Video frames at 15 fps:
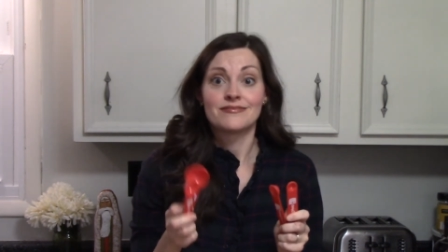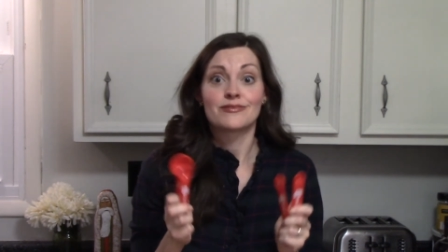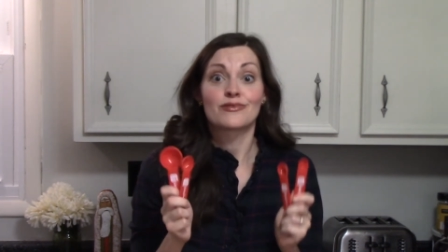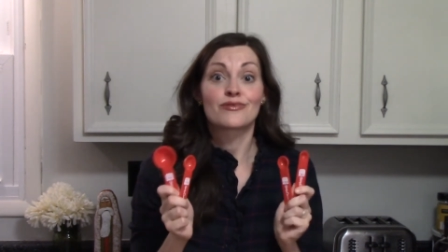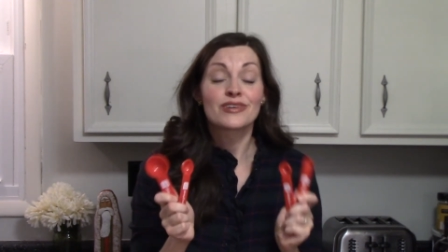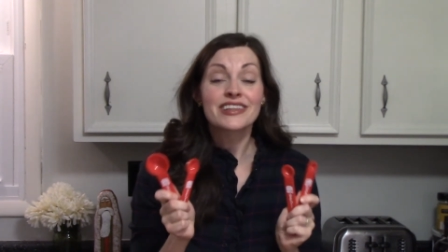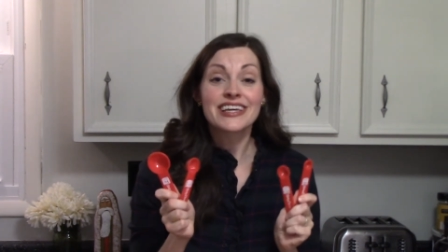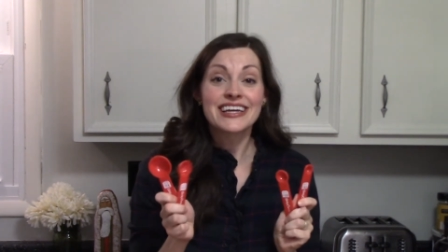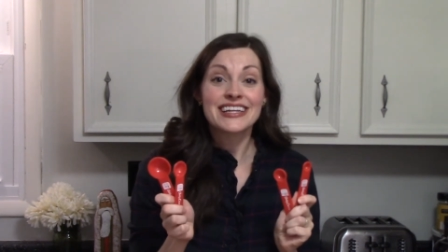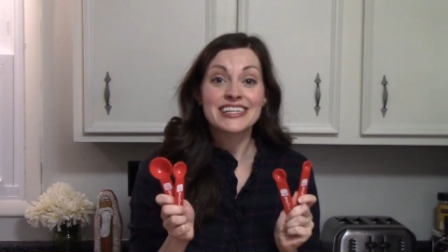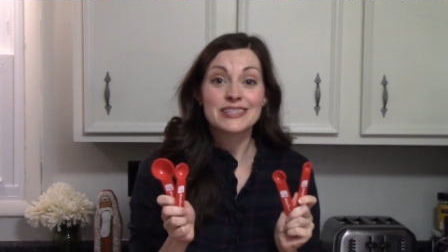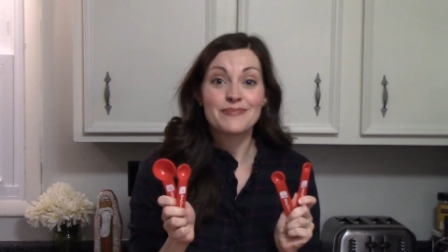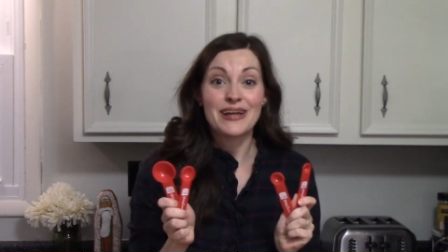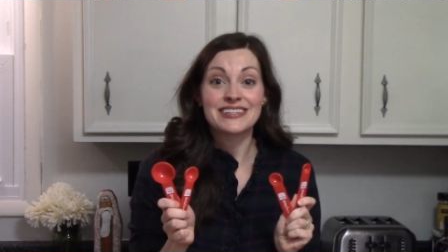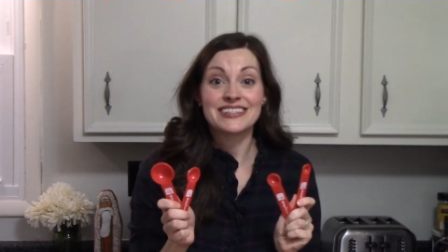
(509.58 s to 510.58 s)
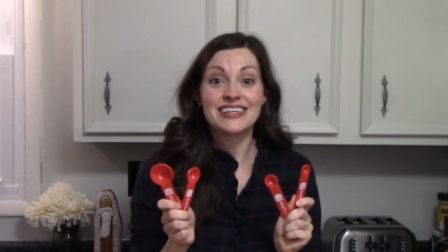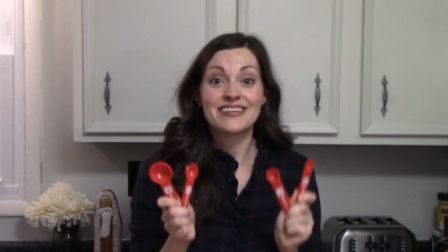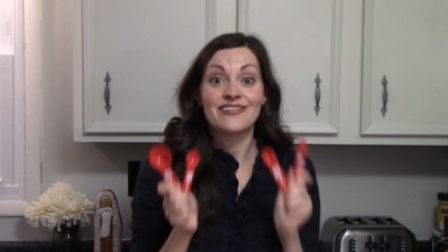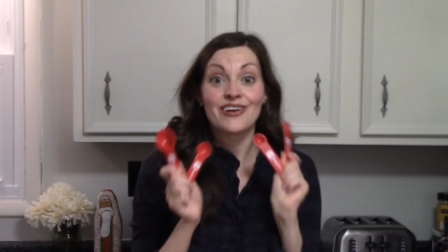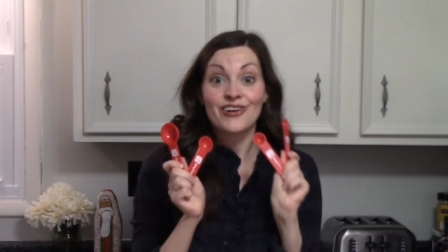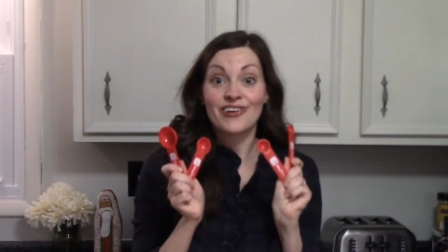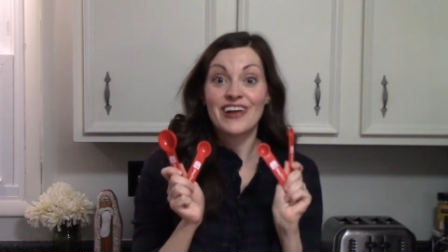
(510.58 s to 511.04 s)
Really
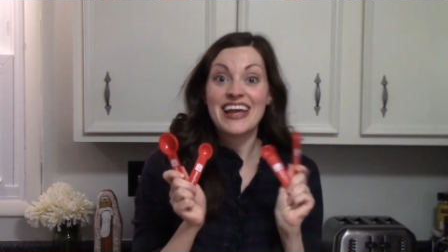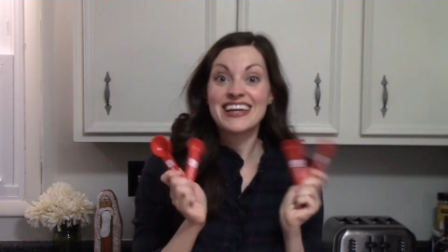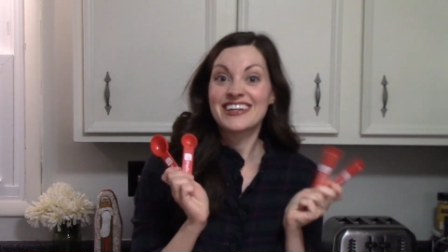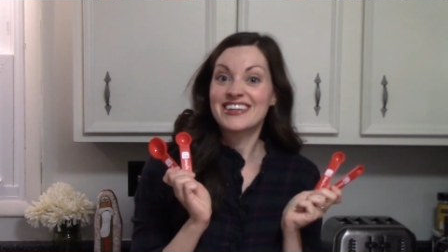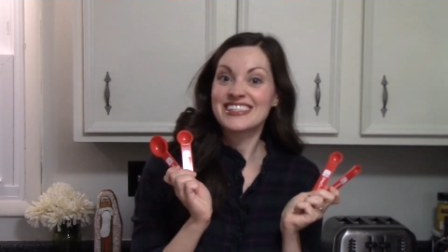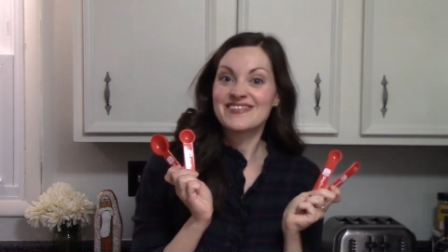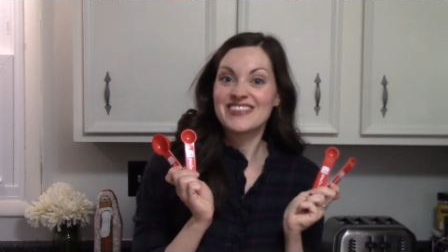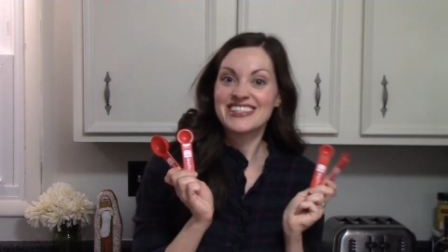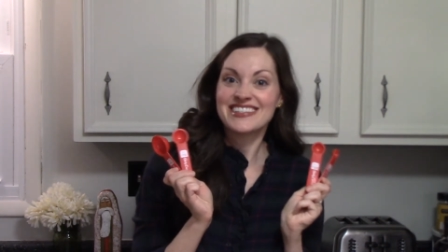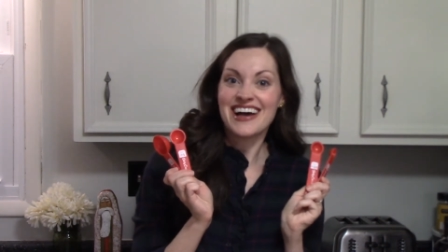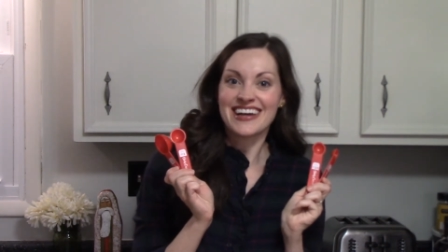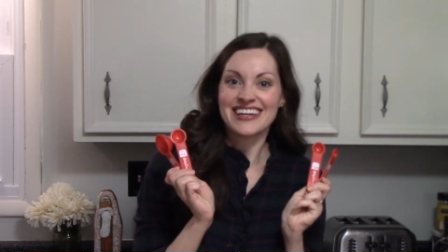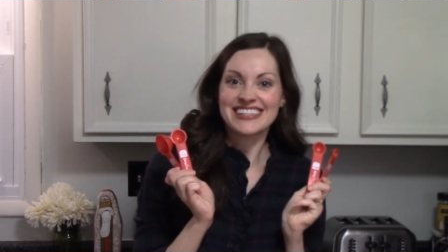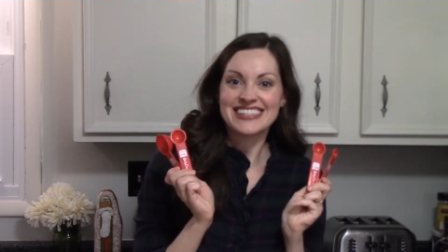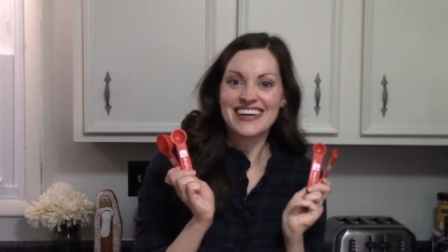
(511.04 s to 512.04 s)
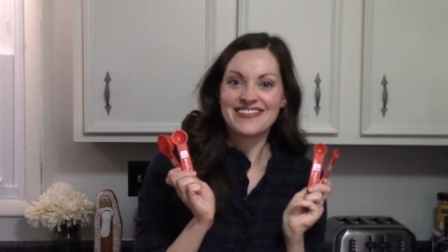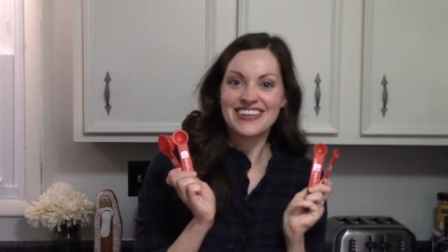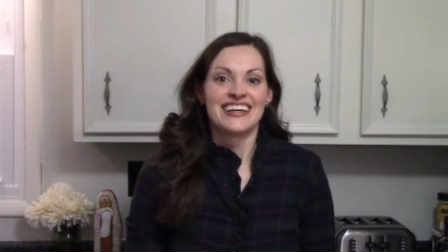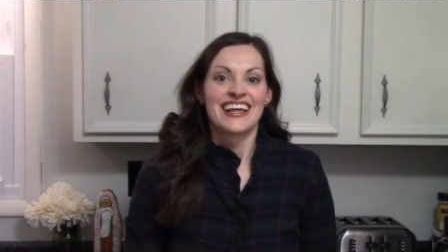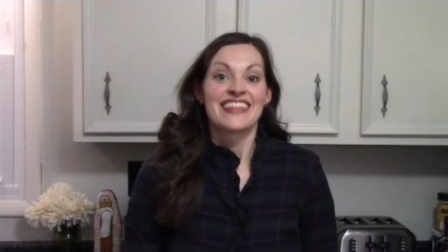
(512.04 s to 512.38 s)
inexpensive, great Christmas stocking stuffer.